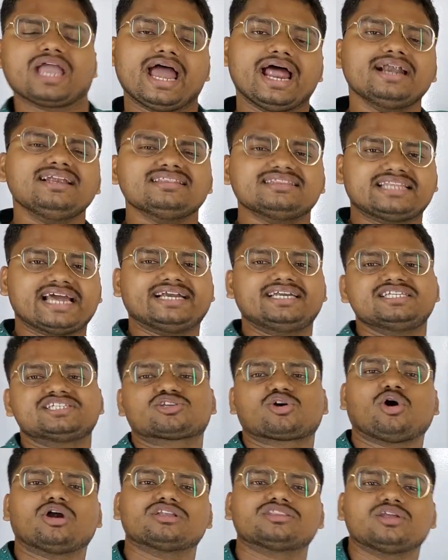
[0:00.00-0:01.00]
and that is
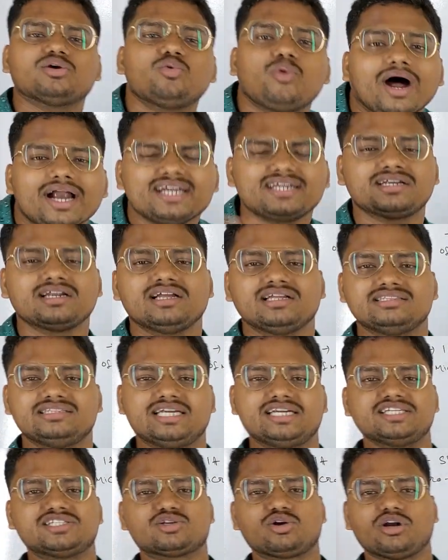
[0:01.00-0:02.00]
called the what?
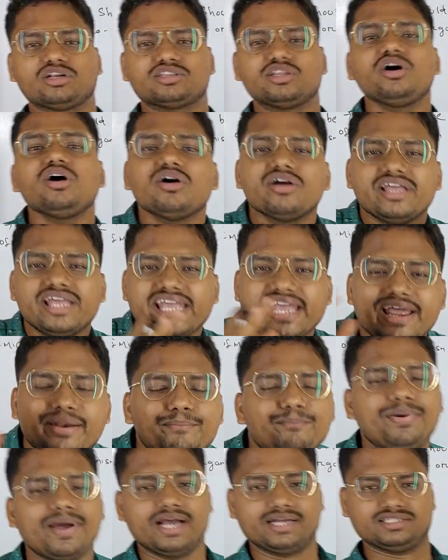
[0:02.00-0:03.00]
That is called the
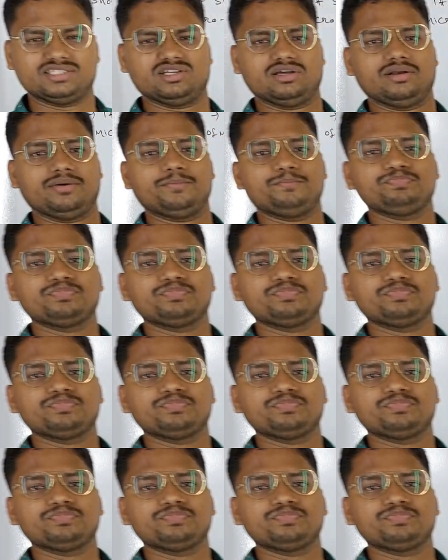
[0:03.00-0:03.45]
infection.